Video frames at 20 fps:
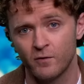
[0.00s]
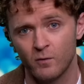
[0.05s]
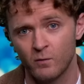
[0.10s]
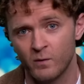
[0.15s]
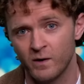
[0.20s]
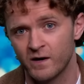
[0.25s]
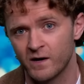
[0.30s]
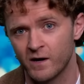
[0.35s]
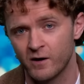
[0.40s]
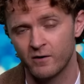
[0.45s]

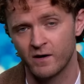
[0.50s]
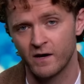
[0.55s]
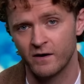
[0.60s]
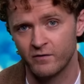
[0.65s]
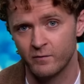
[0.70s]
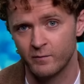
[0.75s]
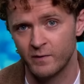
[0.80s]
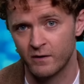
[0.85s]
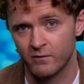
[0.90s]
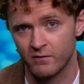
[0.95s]
when I would ever
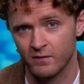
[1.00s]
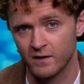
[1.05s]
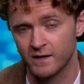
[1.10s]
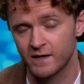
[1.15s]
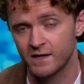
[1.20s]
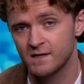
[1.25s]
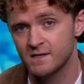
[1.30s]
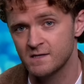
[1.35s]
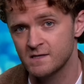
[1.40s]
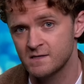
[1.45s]
be
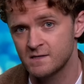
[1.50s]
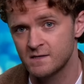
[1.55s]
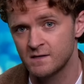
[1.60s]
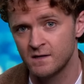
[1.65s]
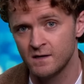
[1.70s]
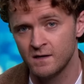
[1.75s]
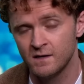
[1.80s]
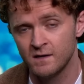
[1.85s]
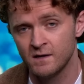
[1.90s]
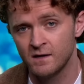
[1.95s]
released,
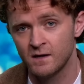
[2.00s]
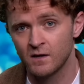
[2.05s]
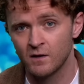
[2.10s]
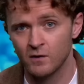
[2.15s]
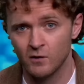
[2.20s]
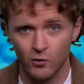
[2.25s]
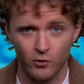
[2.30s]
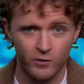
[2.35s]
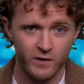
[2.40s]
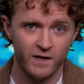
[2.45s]

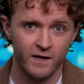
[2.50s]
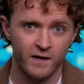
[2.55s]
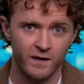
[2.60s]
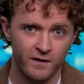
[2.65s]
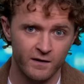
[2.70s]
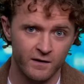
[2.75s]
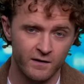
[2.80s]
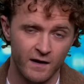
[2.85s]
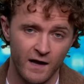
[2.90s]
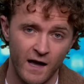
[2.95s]

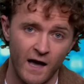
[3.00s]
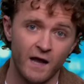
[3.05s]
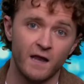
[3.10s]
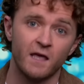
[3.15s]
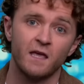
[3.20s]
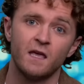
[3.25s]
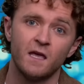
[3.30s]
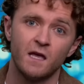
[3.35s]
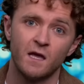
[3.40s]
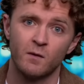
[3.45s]
looking at
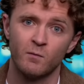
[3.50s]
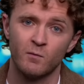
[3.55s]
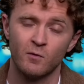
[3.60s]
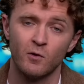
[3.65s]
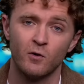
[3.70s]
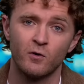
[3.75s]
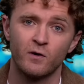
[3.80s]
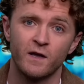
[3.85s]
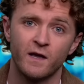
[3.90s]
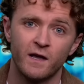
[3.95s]
him,
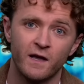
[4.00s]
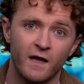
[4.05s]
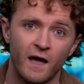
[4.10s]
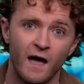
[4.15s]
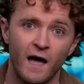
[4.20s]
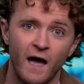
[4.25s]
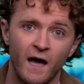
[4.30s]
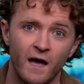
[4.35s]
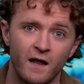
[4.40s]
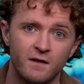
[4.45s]
looking
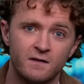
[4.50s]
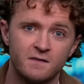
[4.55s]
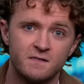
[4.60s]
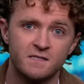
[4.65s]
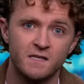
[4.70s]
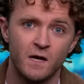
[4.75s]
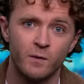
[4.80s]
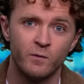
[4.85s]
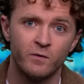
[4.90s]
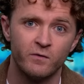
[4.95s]
at
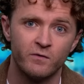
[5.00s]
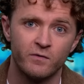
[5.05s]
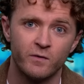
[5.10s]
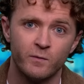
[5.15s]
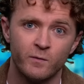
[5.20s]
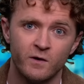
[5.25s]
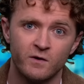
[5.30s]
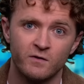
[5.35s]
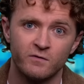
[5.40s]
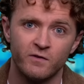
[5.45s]
some of the
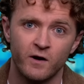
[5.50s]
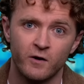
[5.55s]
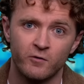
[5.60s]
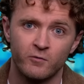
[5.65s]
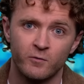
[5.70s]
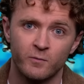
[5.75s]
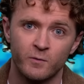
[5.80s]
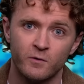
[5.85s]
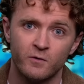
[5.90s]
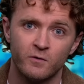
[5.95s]
most
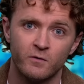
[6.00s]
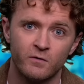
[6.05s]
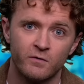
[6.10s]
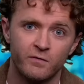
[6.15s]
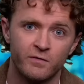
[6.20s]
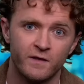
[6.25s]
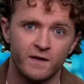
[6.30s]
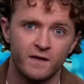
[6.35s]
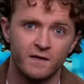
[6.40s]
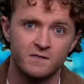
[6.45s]
vulnerable
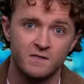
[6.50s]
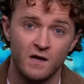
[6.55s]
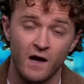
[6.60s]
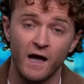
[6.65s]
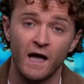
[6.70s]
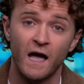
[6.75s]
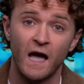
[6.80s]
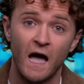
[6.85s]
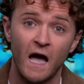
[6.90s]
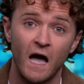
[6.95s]
things I
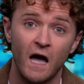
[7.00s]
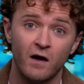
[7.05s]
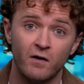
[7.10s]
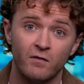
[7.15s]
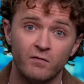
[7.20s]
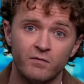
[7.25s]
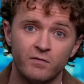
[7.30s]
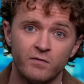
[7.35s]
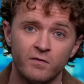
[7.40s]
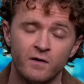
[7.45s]
have.
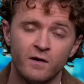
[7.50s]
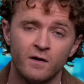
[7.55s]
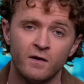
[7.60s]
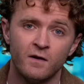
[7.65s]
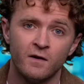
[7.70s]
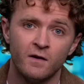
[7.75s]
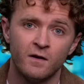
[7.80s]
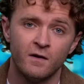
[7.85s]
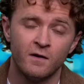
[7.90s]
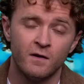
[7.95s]

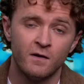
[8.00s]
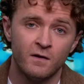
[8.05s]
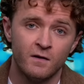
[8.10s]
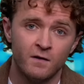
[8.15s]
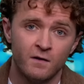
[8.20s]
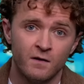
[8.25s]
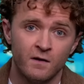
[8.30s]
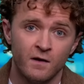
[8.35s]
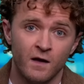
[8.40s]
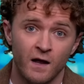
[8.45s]

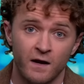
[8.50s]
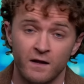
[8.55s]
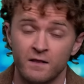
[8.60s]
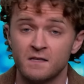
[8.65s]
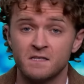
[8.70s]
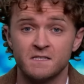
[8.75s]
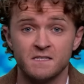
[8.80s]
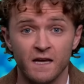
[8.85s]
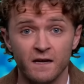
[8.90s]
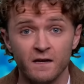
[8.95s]
And
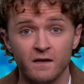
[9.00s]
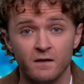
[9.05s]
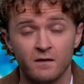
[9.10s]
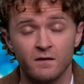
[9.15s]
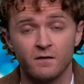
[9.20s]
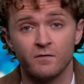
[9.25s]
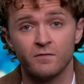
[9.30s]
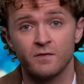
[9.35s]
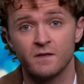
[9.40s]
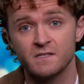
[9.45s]

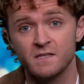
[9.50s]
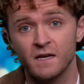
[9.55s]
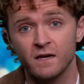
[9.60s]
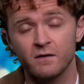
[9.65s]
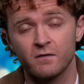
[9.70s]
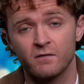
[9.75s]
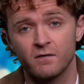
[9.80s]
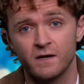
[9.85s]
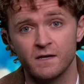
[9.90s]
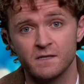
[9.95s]
for the
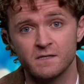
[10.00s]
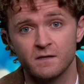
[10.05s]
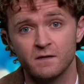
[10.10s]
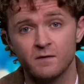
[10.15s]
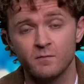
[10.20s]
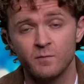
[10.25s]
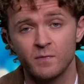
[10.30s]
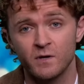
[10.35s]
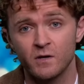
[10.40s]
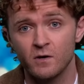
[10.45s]
second
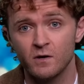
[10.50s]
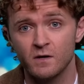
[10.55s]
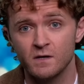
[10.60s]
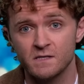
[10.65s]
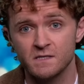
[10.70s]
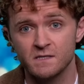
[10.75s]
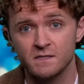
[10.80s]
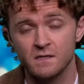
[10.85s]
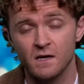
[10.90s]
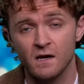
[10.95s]
reason,
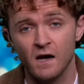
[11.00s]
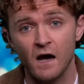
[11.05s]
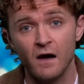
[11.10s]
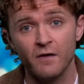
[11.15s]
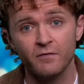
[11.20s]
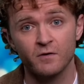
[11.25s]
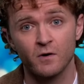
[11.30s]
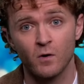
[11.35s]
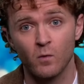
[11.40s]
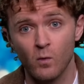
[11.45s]
because
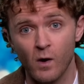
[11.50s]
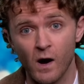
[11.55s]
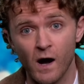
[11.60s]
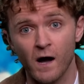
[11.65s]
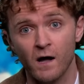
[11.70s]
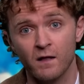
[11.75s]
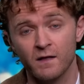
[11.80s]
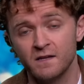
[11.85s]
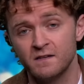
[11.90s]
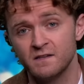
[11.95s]
after a
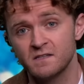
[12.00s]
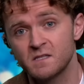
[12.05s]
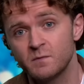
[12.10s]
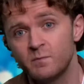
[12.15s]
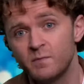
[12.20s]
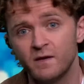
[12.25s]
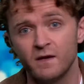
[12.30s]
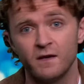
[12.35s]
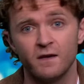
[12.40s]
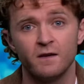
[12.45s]
while he
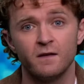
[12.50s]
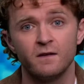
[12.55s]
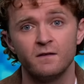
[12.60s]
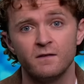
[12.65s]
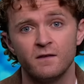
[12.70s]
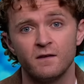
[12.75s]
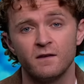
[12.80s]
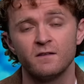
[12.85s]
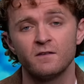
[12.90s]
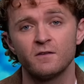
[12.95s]
disappeared
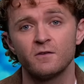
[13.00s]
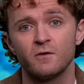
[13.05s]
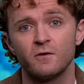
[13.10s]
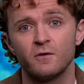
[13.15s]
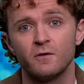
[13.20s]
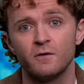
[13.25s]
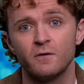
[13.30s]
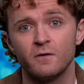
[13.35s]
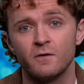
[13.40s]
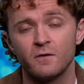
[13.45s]

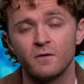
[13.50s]
into